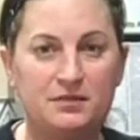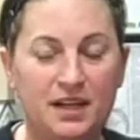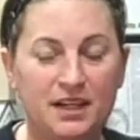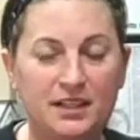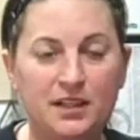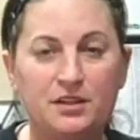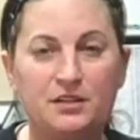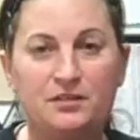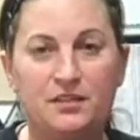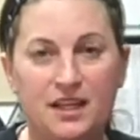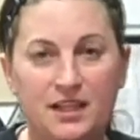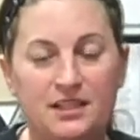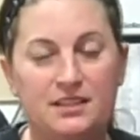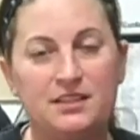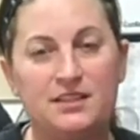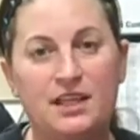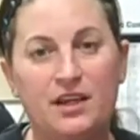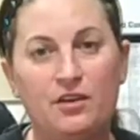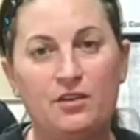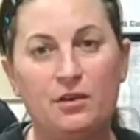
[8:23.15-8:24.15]
find out if they
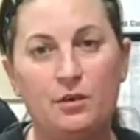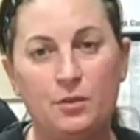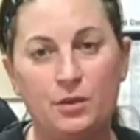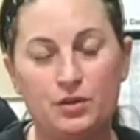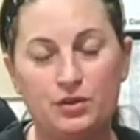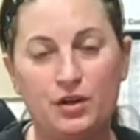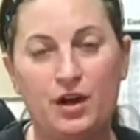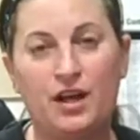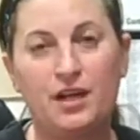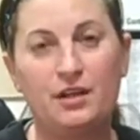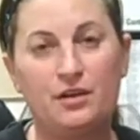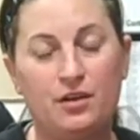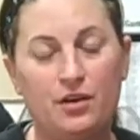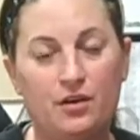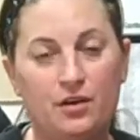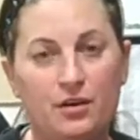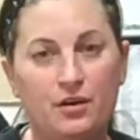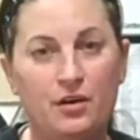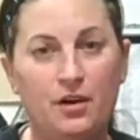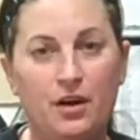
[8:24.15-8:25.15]
can tell that we're trying
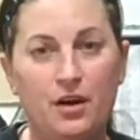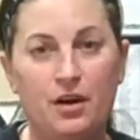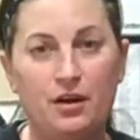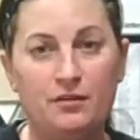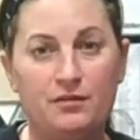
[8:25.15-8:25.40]
harder,